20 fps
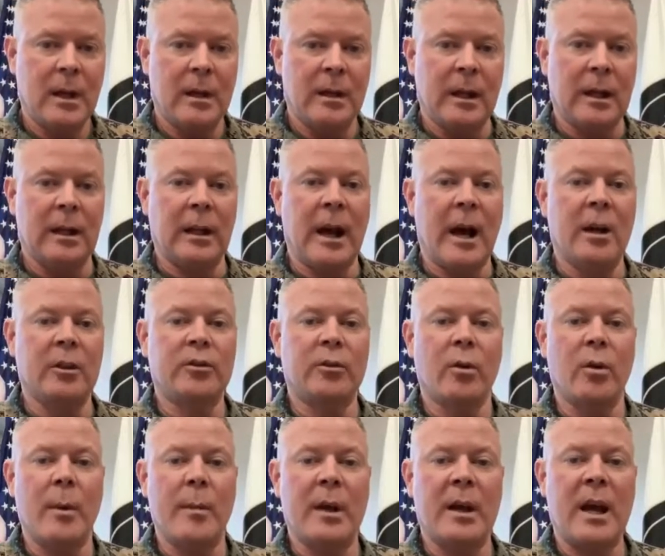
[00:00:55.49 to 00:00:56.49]
that allows for
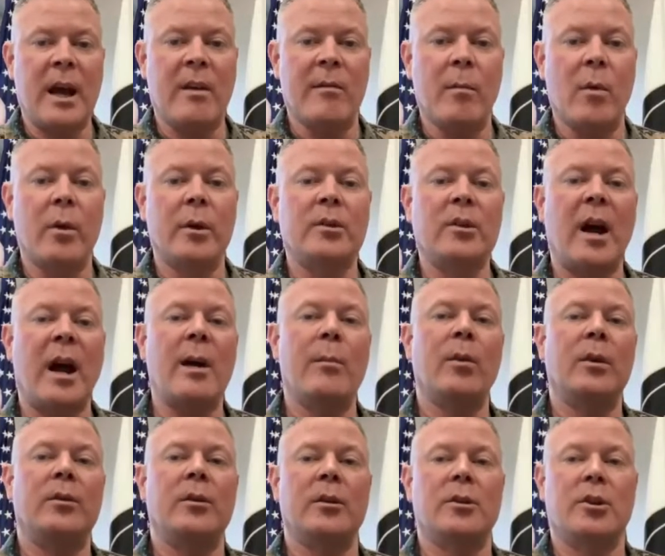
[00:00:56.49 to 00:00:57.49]
women to have more time
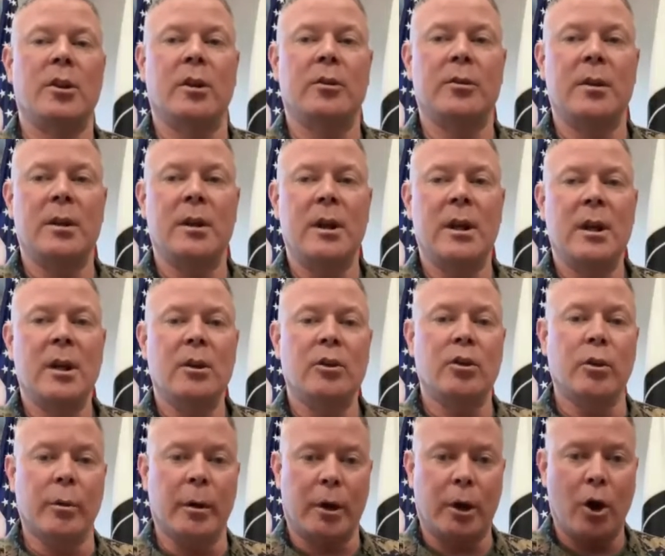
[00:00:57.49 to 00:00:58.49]
with their children,
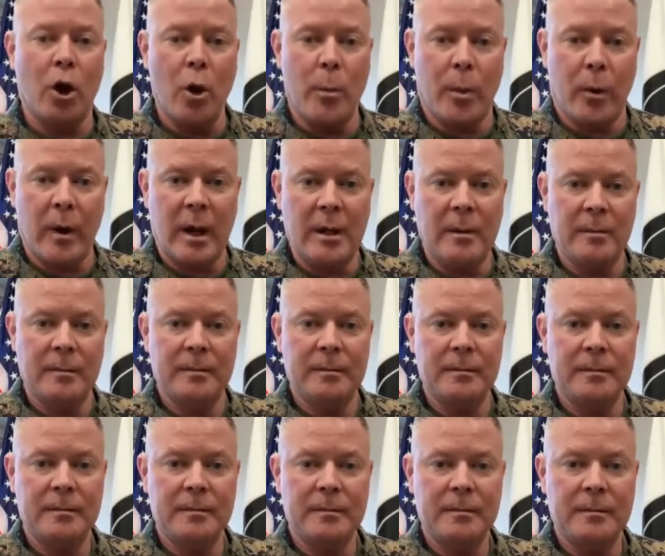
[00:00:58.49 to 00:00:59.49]
to recuperate,
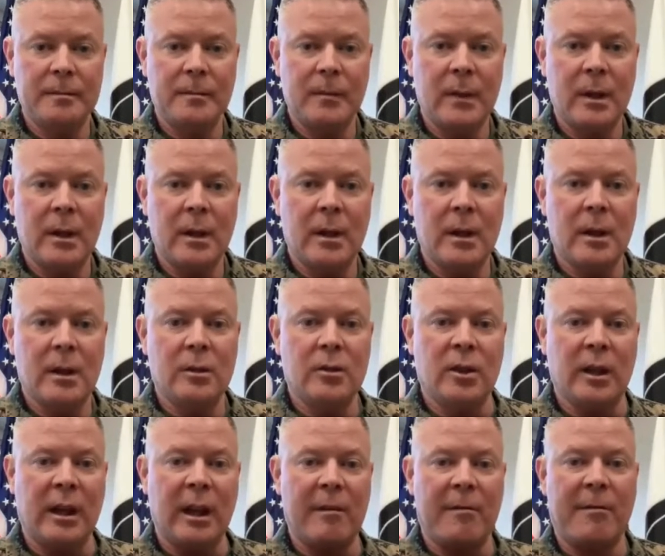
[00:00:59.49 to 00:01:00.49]

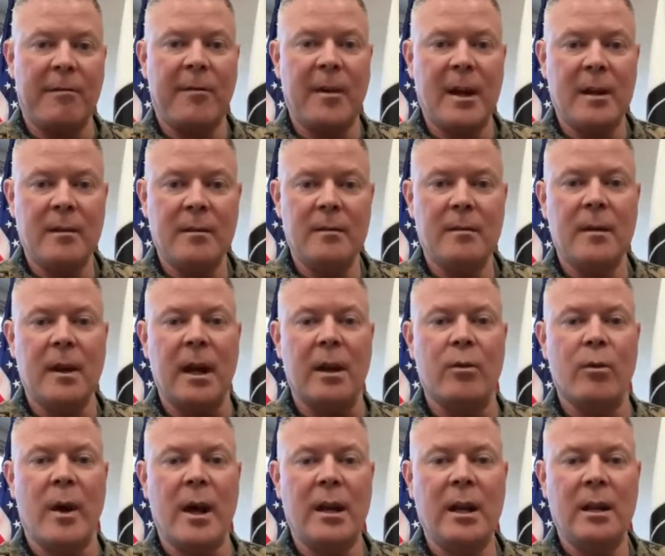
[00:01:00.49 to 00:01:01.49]
to get fit
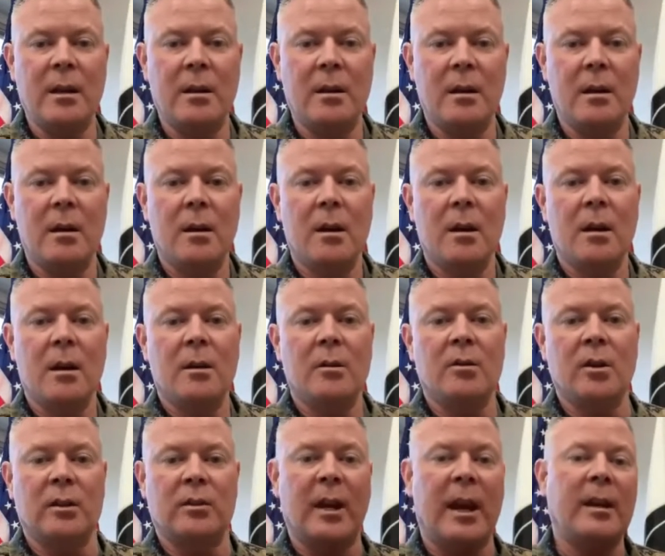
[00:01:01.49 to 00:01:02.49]
and ready,
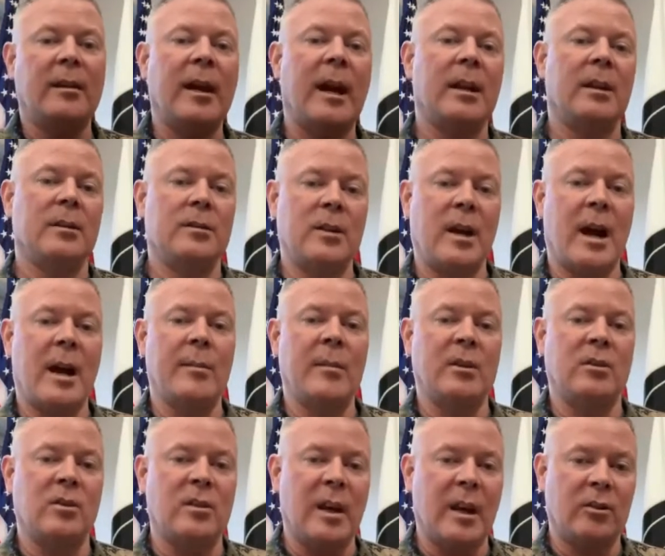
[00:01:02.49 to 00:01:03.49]
to take that time
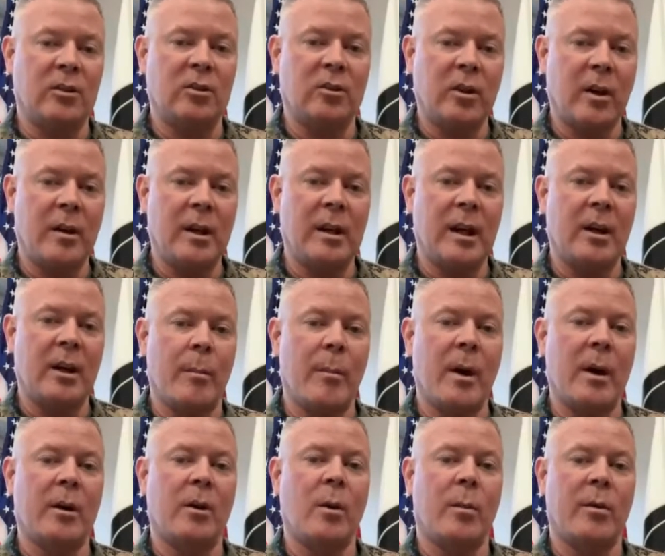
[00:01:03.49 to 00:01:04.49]
that's necessary
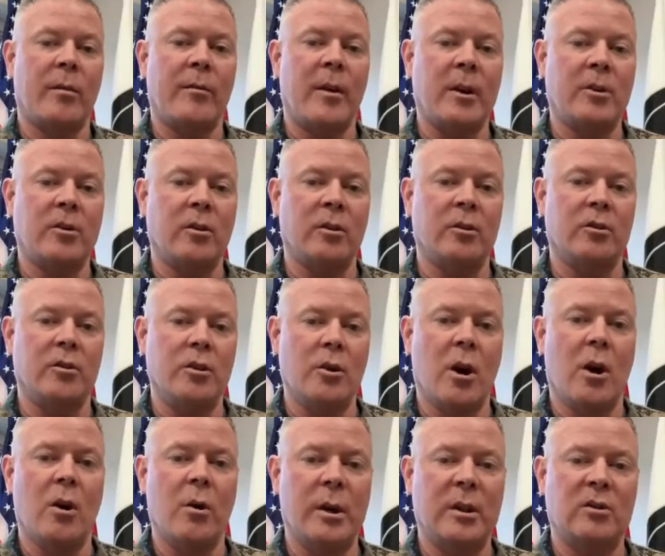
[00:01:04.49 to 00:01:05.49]
medical professionals
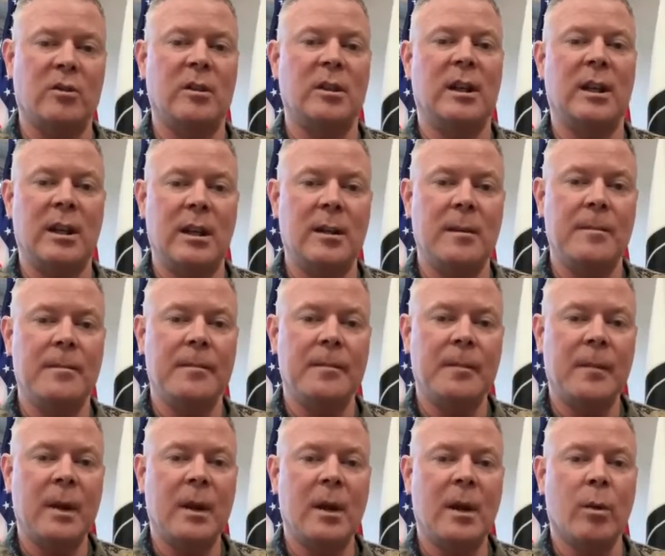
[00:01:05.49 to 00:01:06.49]
know is needed,
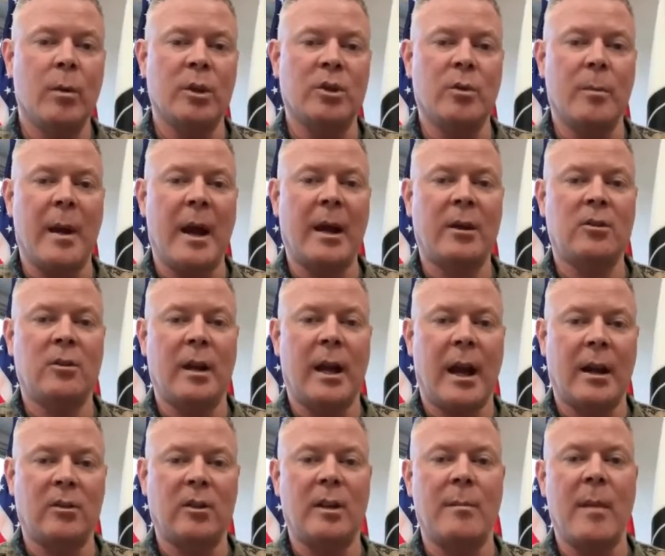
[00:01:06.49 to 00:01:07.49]
which
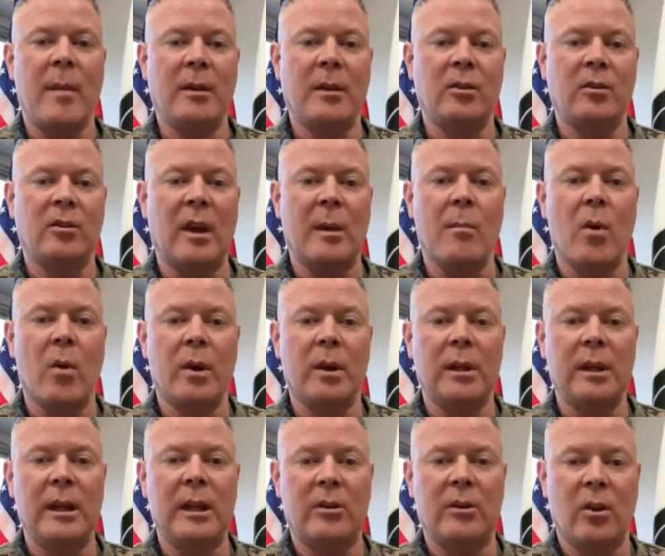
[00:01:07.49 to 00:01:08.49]
actually makes us a more
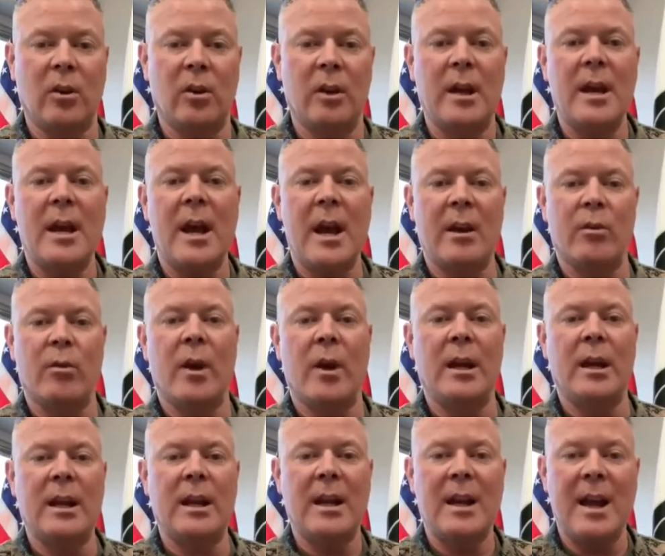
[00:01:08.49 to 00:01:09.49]
lethal and
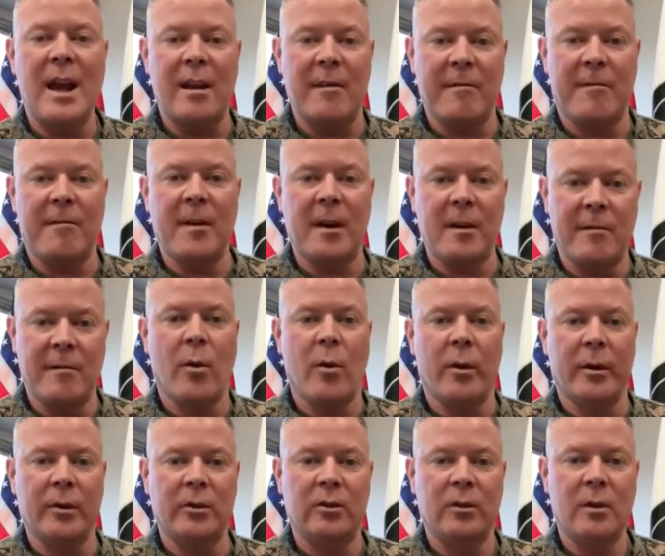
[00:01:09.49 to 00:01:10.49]
ready and fit
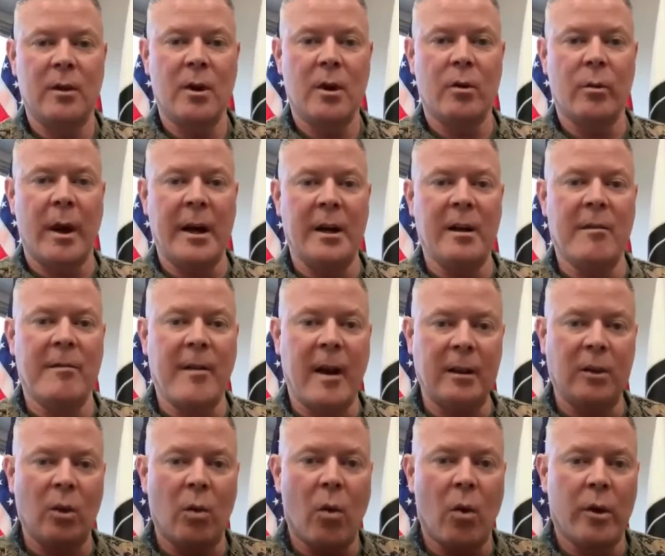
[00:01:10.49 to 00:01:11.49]
force, ready to
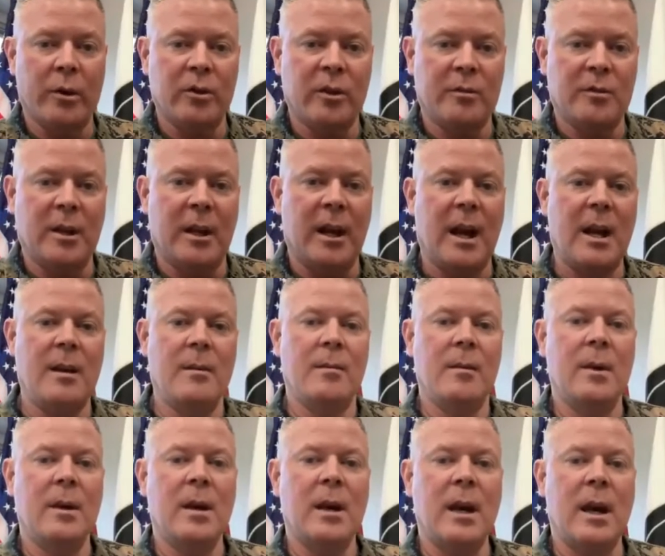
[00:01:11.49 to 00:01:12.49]
fight the wars of today
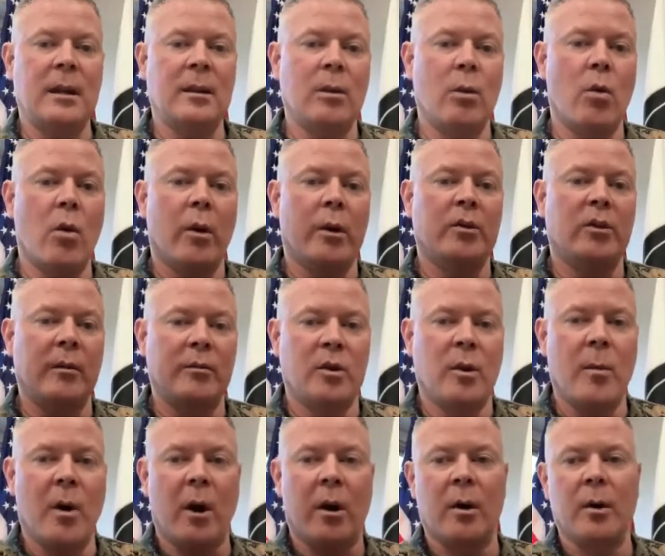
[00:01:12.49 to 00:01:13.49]
and the wars of
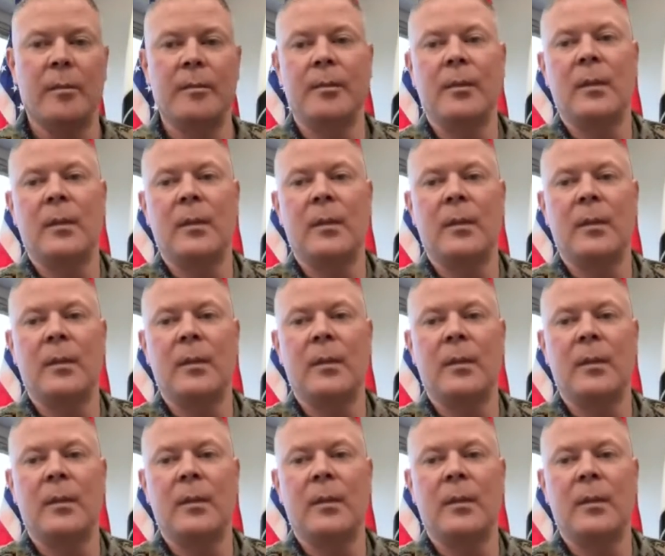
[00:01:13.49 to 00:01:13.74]
tomorrow.